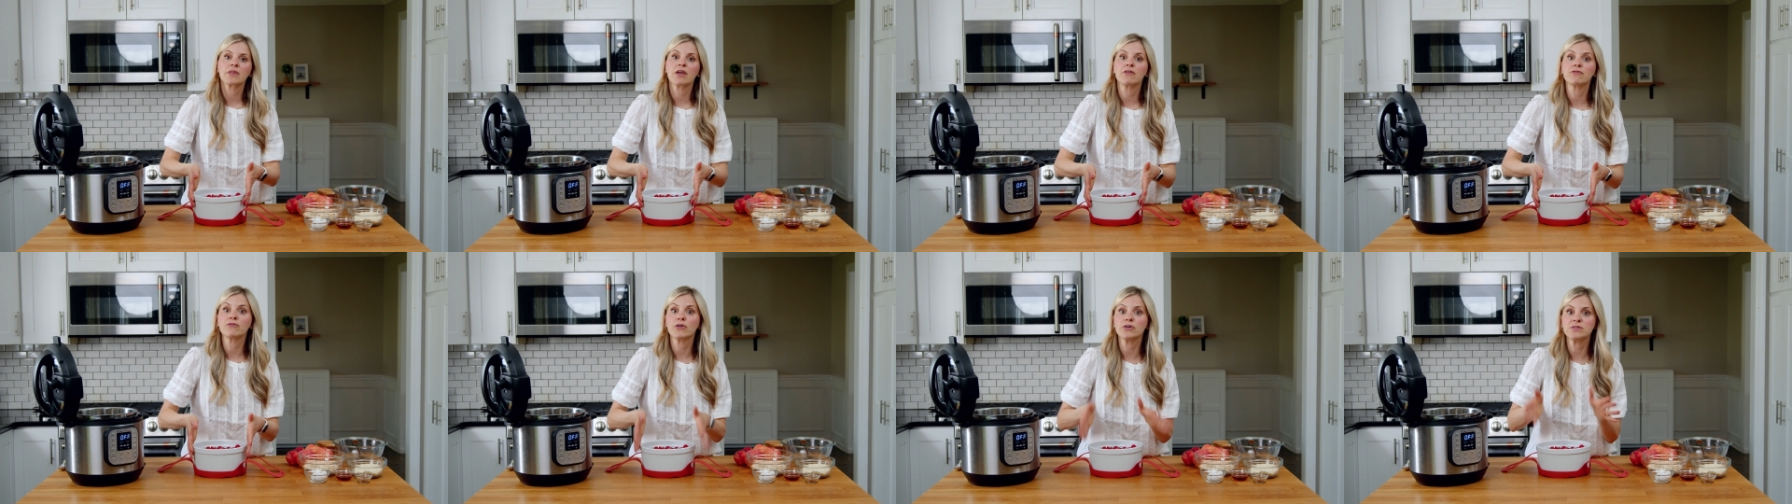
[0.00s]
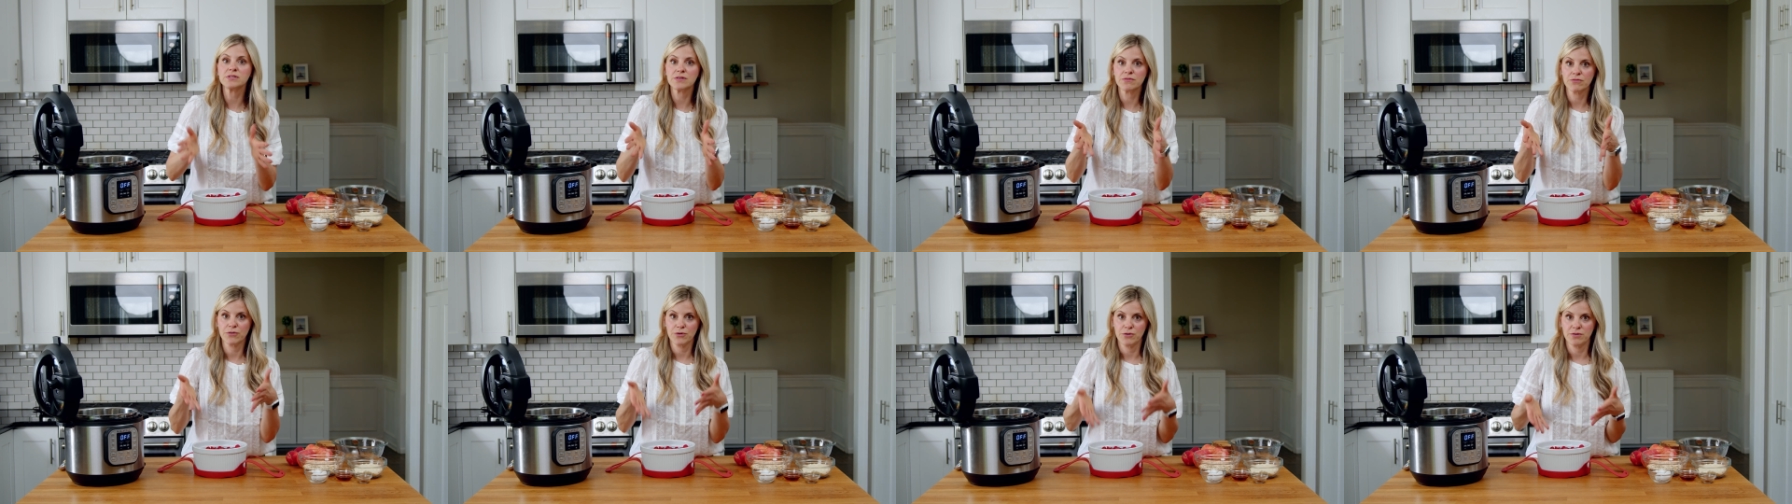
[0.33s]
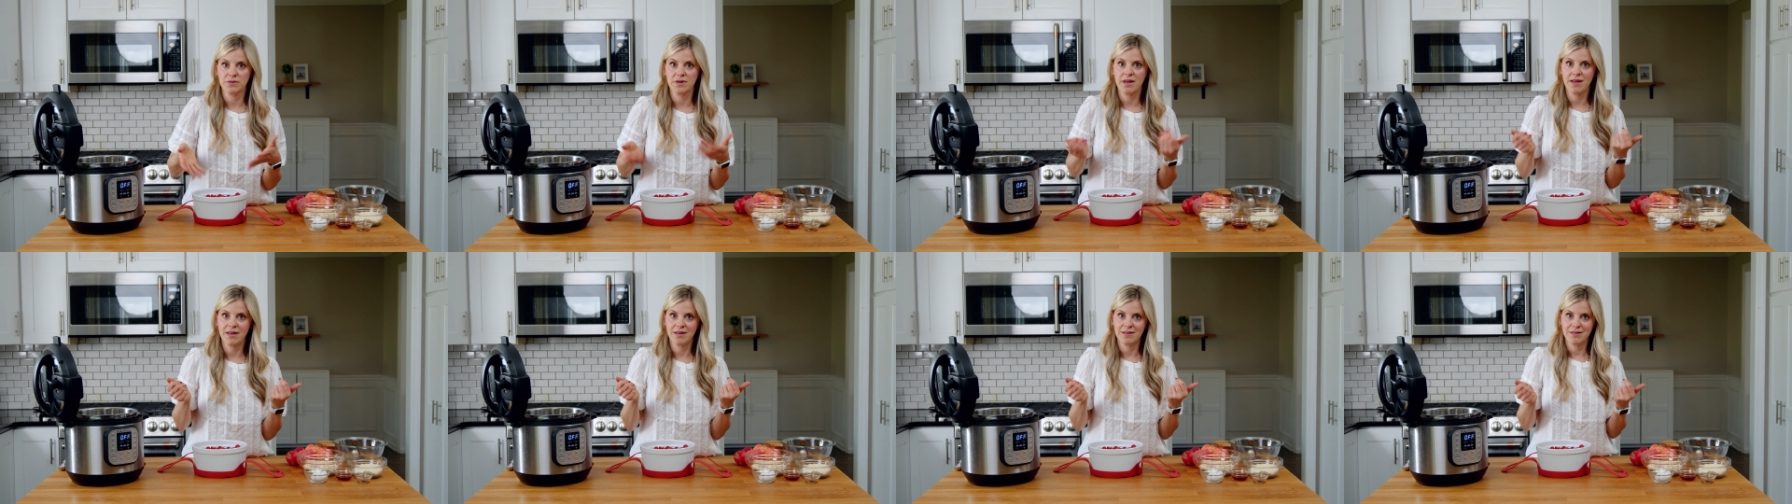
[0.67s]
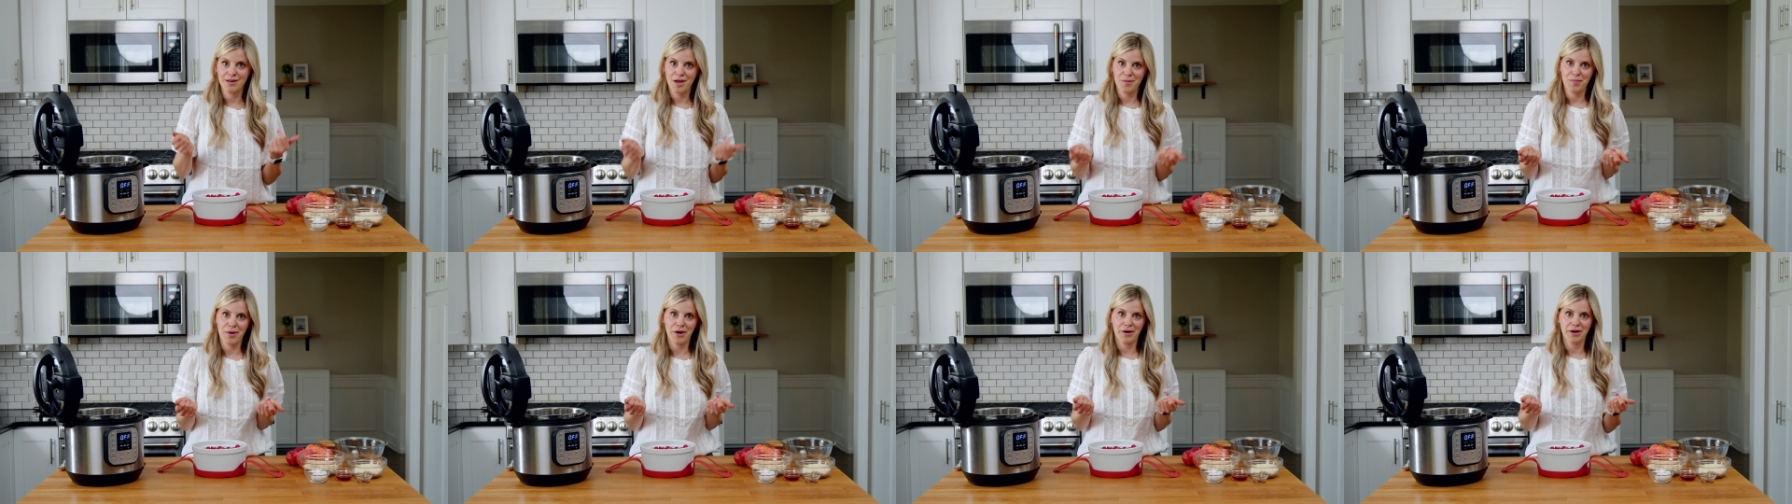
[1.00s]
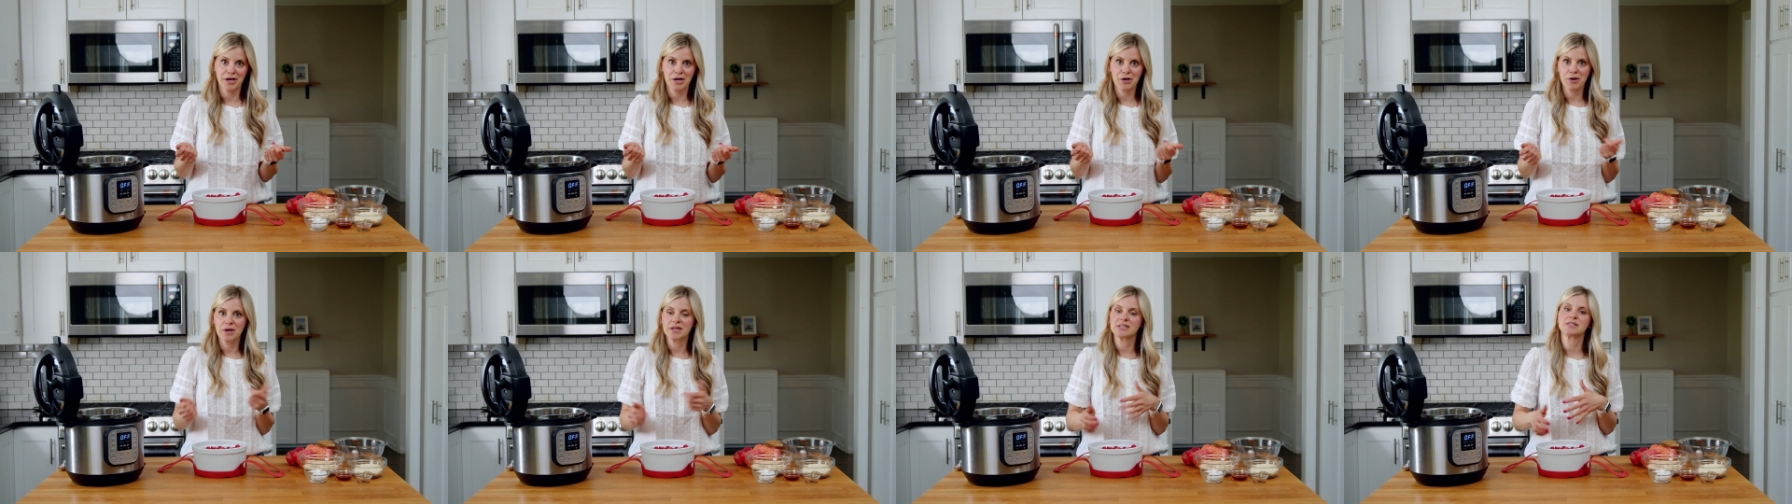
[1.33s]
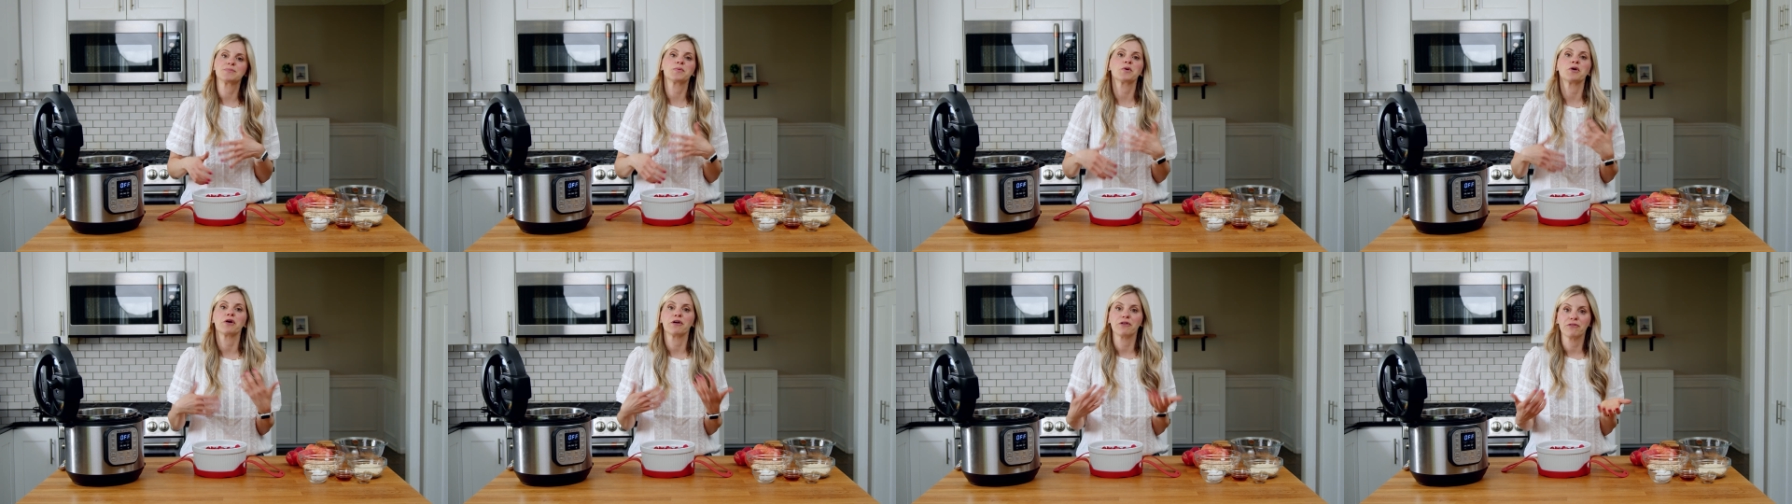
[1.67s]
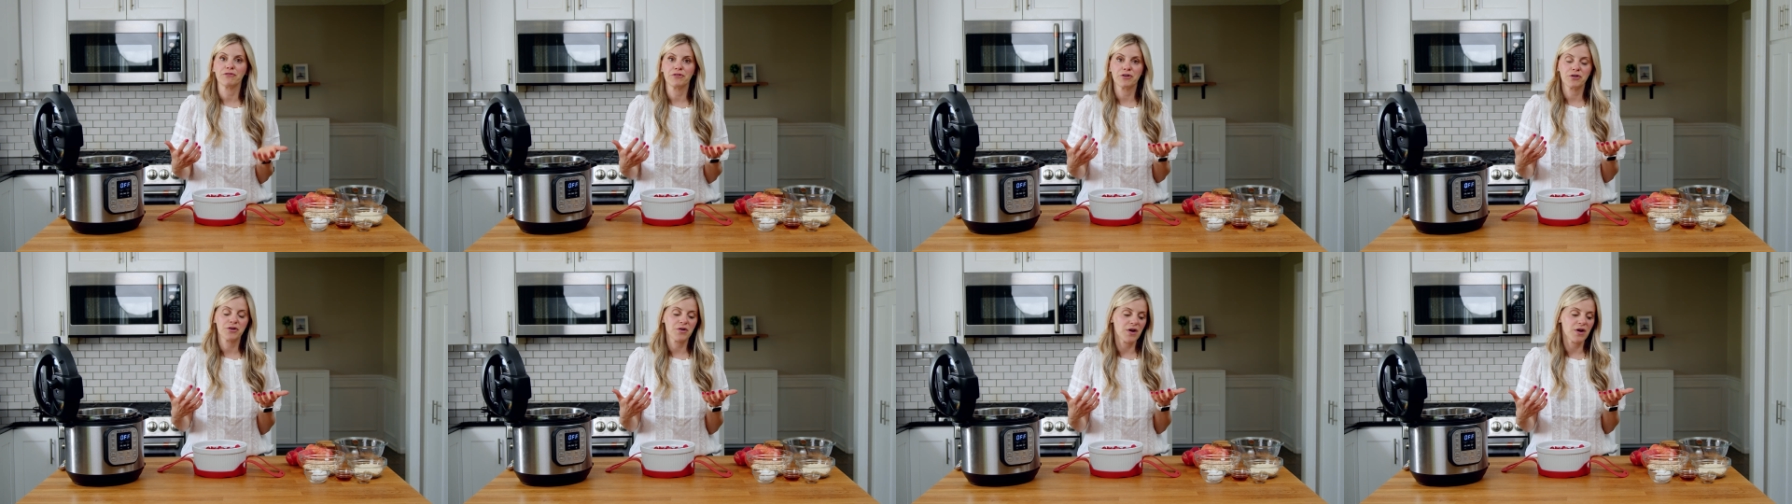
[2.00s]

frozen fruit in a berry crisp or a fruit